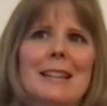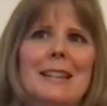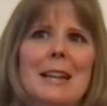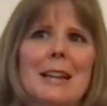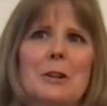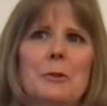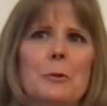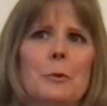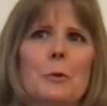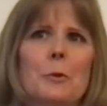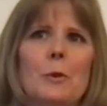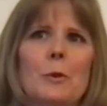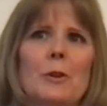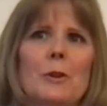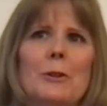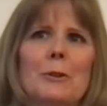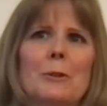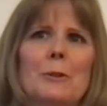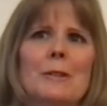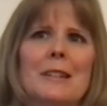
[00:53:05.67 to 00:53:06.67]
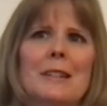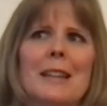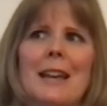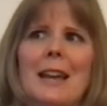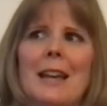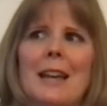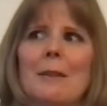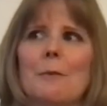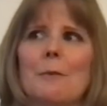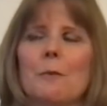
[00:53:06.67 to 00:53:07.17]
natural world
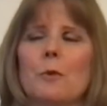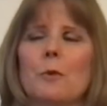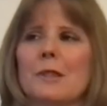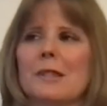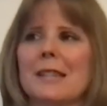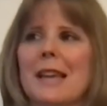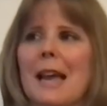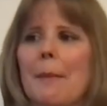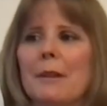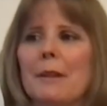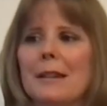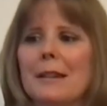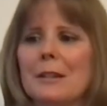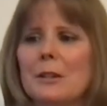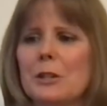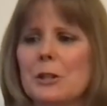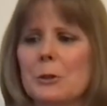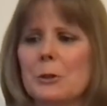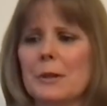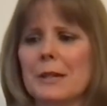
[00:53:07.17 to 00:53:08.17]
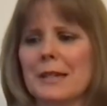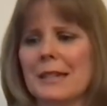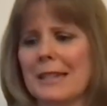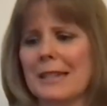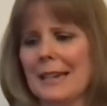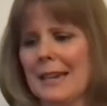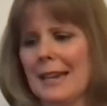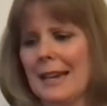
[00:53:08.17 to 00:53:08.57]
and what's happening to it,